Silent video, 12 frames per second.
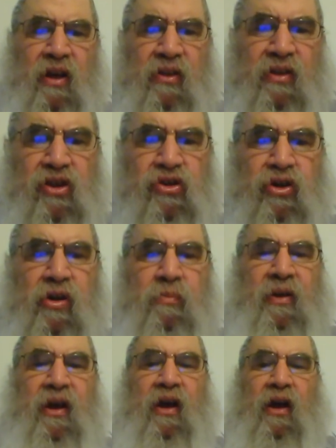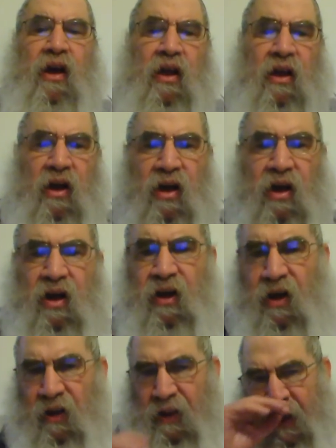There shouldn't be a
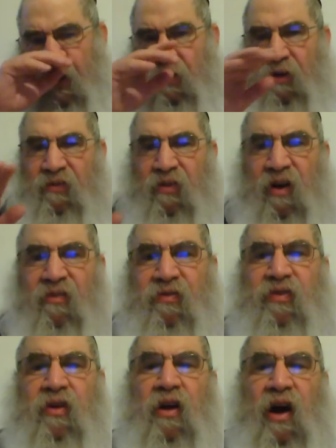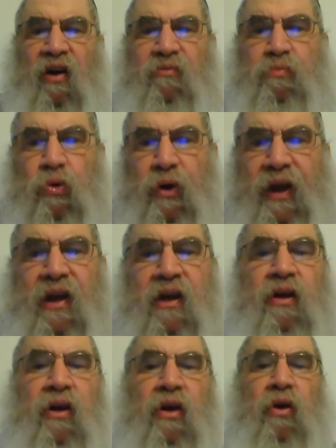layer of brick
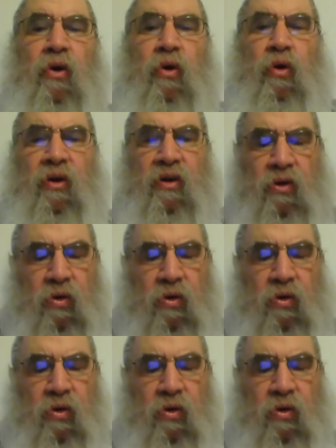or